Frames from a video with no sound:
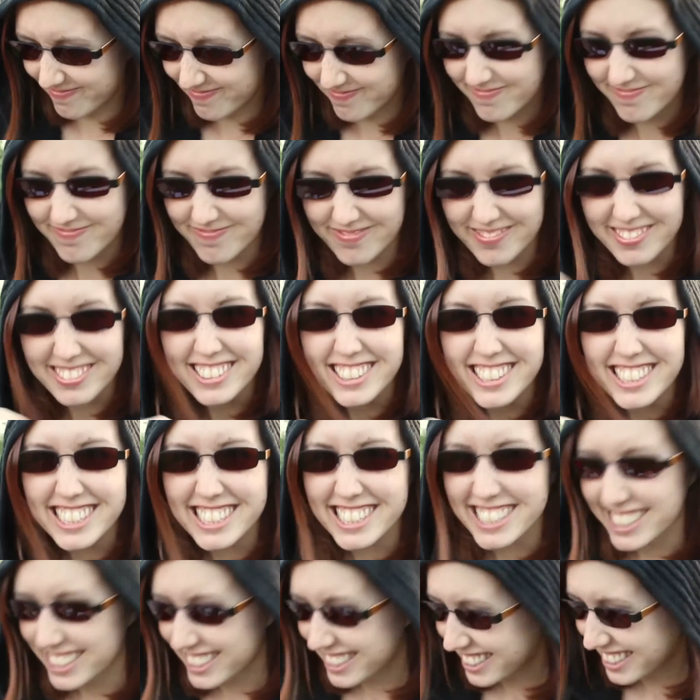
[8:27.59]
but does
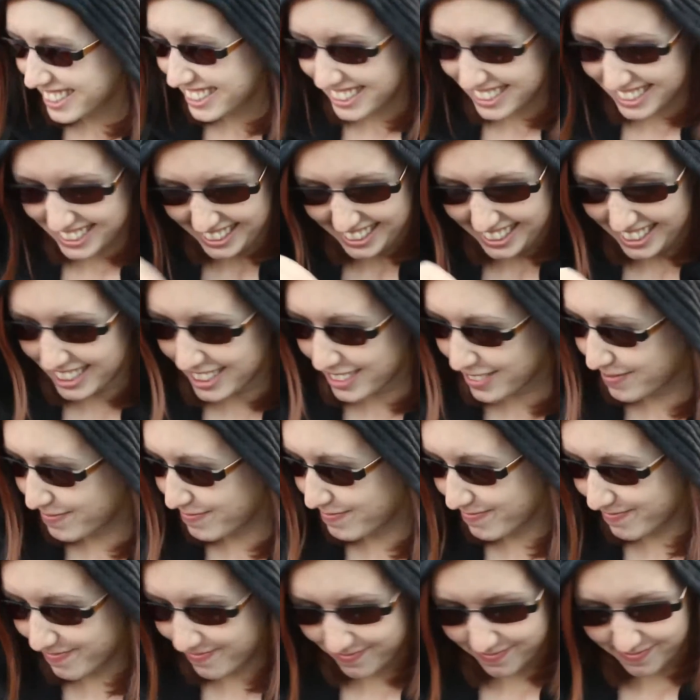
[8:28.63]
take the chocolates from
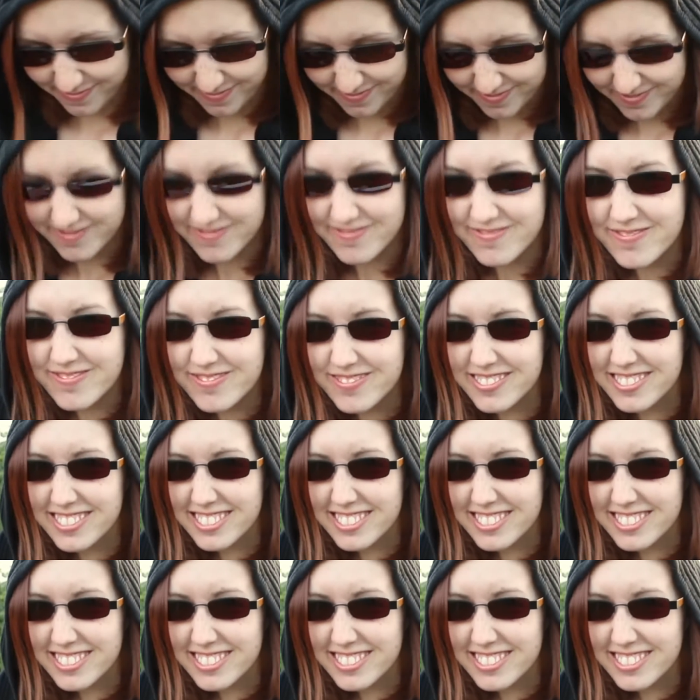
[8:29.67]
everybody else.